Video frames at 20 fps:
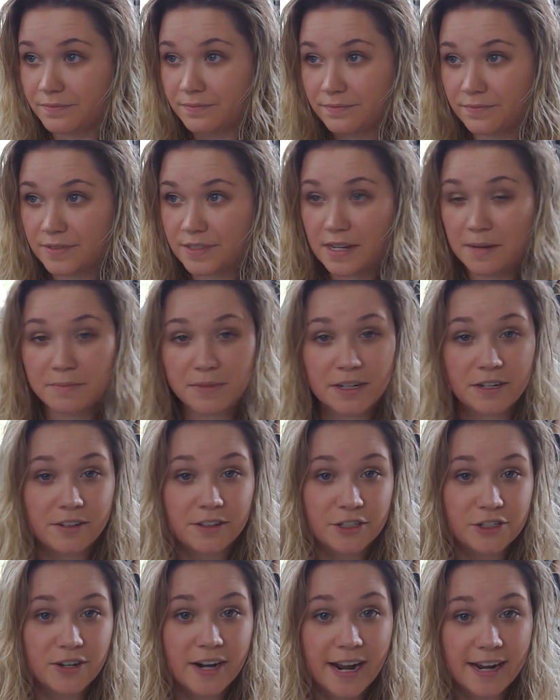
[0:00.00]
something on the
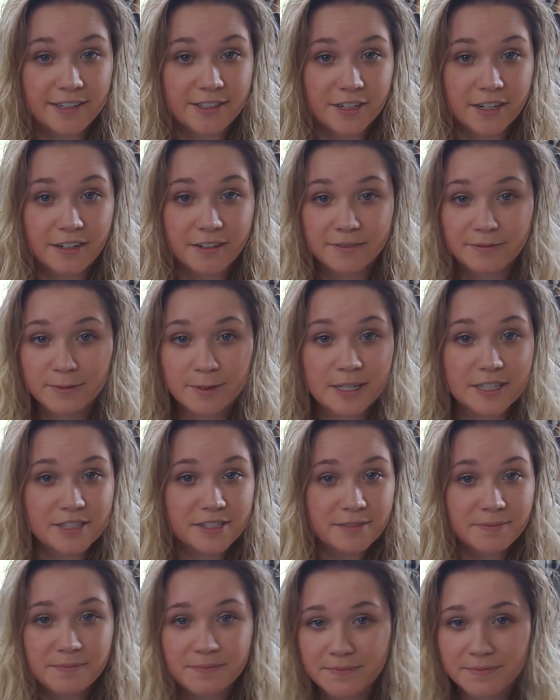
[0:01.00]
tractor,
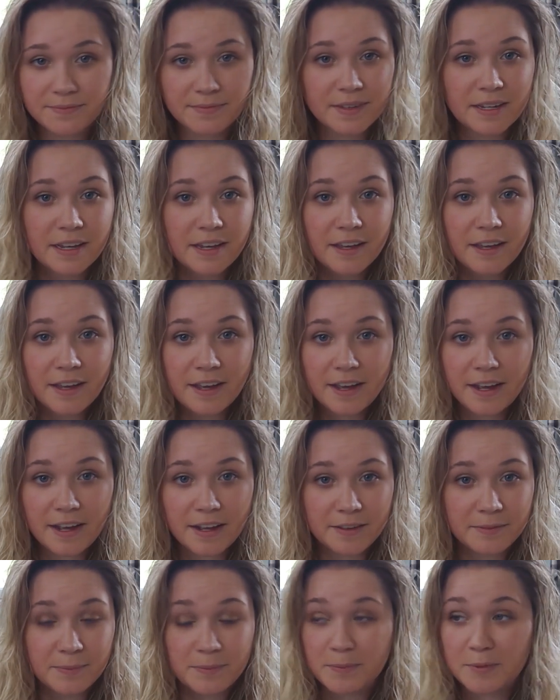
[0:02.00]
which
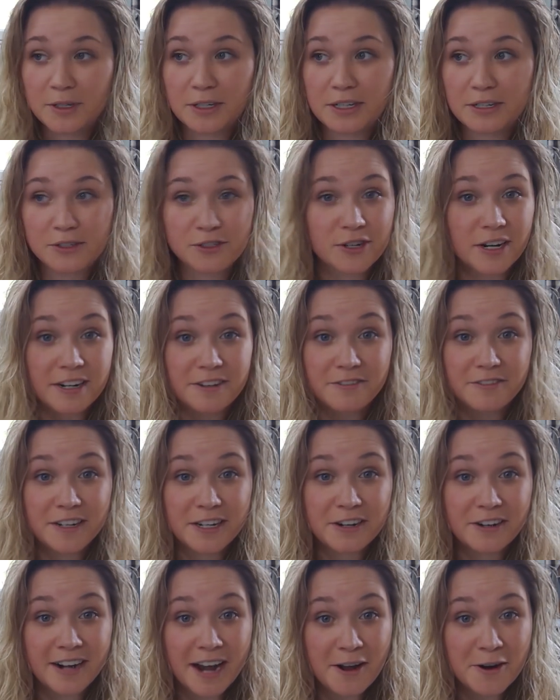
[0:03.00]
I'm gonna try to
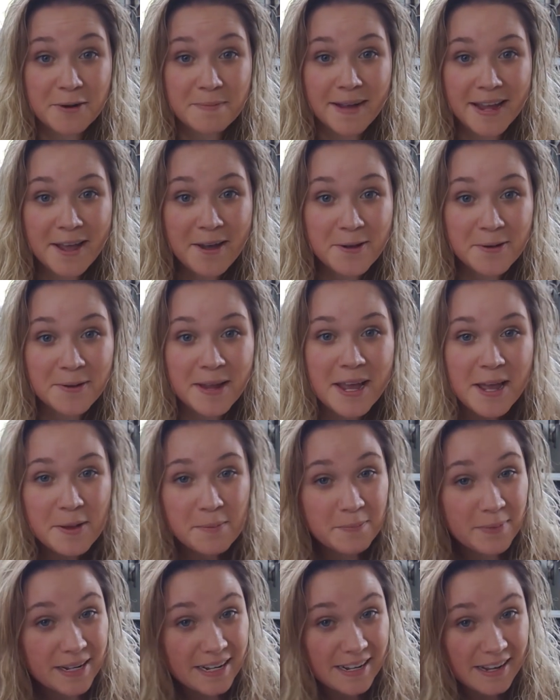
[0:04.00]
figure it out on my own.
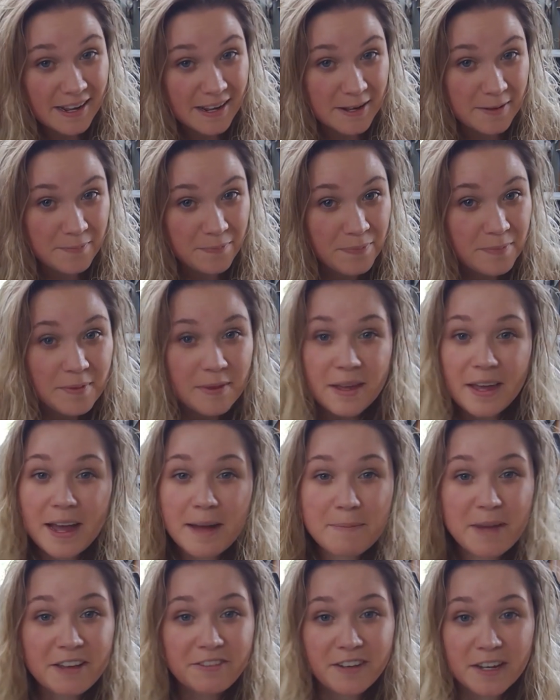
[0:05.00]
But
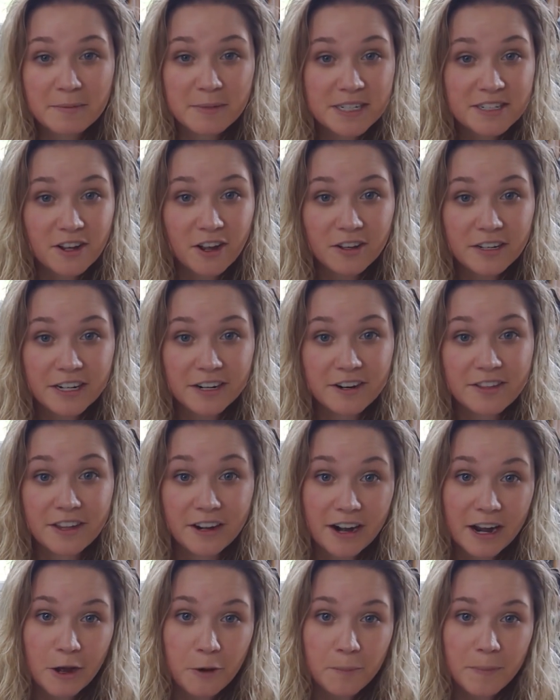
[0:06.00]
my family's all here and they're
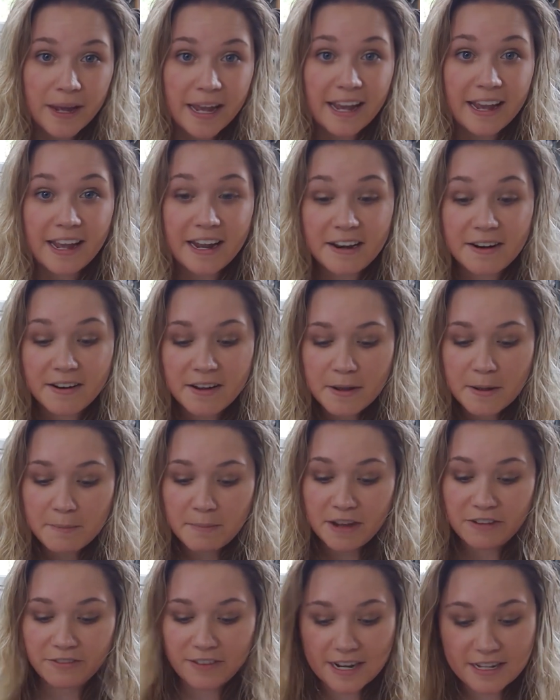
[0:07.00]
helping, and my
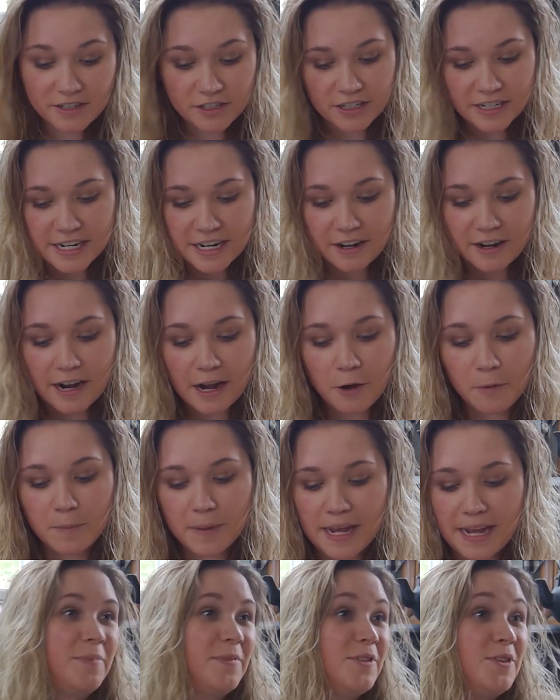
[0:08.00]
friends are here
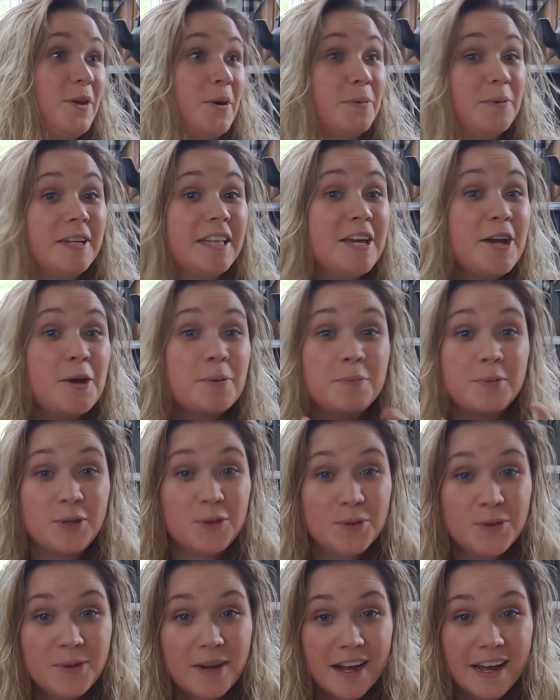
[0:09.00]
helping. So I really hope
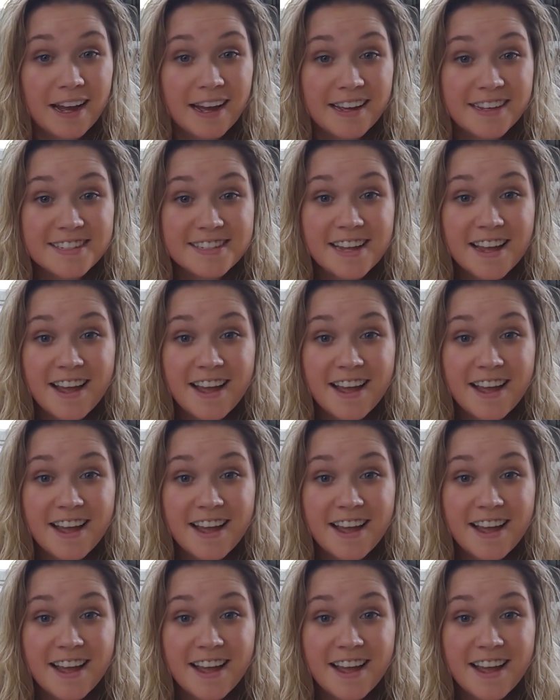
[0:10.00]
you guys